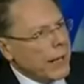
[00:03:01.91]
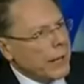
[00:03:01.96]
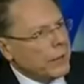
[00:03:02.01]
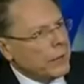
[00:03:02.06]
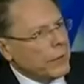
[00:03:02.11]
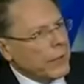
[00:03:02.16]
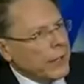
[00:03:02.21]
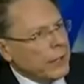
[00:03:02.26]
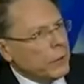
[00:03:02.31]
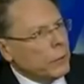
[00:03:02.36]

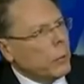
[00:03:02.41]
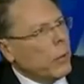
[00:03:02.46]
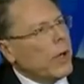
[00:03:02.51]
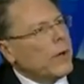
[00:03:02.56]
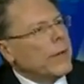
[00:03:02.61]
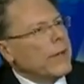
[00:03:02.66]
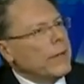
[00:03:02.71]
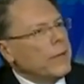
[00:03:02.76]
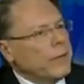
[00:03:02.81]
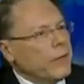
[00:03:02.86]
magazines
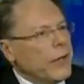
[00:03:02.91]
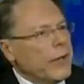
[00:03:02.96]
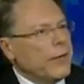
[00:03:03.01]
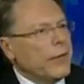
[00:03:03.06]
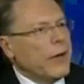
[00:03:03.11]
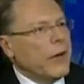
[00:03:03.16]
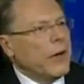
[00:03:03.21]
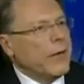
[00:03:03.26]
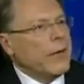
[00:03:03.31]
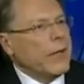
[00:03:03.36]
while they
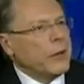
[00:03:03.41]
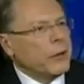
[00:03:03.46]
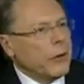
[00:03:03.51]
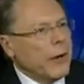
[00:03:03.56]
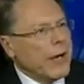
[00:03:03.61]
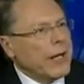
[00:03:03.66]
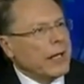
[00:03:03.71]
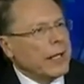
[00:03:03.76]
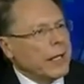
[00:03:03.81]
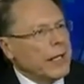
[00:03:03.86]
sit there and they
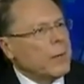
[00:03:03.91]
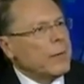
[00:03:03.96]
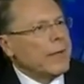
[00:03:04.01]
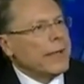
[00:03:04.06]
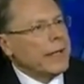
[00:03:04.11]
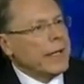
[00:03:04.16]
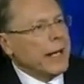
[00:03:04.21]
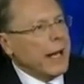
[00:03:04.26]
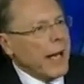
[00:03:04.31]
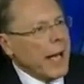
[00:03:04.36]
try to
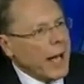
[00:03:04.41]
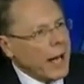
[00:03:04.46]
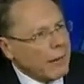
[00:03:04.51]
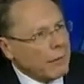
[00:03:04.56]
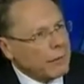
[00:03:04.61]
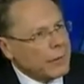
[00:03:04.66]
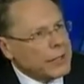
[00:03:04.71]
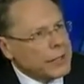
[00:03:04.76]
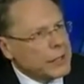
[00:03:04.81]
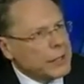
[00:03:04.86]
limit the
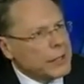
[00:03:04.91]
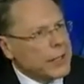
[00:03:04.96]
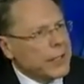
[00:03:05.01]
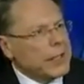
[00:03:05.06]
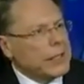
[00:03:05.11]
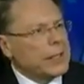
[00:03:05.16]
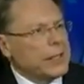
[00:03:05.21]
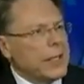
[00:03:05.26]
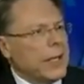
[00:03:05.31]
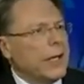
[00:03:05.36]
average
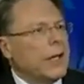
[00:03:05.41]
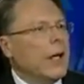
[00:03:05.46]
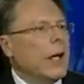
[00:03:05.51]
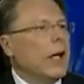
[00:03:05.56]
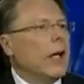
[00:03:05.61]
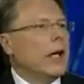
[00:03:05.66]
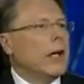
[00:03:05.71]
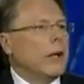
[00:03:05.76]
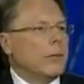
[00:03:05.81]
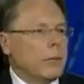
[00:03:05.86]
citizen
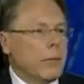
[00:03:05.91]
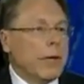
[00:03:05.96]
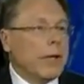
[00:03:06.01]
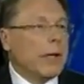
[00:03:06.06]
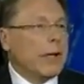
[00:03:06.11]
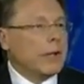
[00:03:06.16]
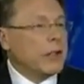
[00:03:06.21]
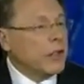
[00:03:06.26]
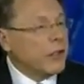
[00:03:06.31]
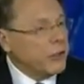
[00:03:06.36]

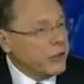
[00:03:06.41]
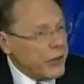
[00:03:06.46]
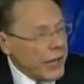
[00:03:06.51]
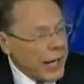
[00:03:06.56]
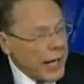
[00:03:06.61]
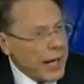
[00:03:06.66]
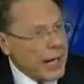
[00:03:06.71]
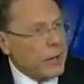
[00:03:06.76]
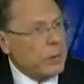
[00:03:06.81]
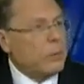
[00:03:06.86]
to
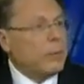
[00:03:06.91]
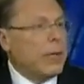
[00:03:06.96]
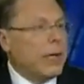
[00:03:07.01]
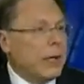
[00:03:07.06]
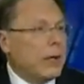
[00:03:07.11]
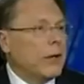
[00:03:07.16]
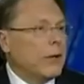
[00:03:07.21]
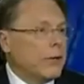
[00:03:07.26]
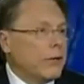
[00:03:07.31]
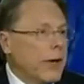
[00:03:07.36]
10
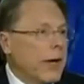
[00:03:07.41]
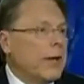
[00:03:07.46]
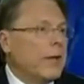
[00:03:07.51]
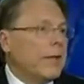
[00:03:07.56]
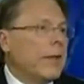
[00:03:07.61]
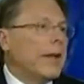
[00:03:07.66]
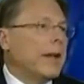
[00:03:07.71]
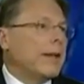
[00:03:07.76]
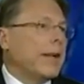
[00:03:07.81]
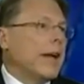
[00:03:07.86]
because they
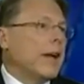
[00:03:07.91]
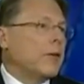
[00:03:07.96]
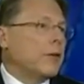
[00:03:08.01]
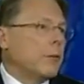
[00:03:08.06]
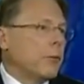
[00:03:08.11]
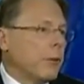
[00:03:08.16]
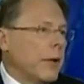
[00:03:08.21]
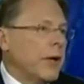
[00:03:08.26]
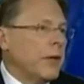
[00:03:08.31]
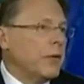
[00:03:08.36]
think
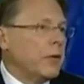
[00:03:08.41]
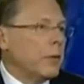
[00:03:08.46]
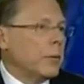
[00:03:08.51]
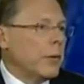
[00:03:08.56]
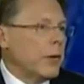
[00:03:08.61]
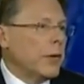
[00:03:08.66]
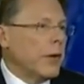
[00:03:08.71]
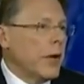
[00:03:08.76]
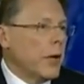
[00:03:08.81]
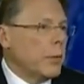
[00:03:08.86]
that's
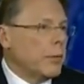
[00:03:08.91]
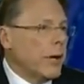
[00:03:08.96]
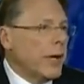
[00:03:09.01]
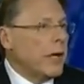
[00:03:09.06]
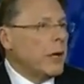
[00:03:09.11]
reasonable in their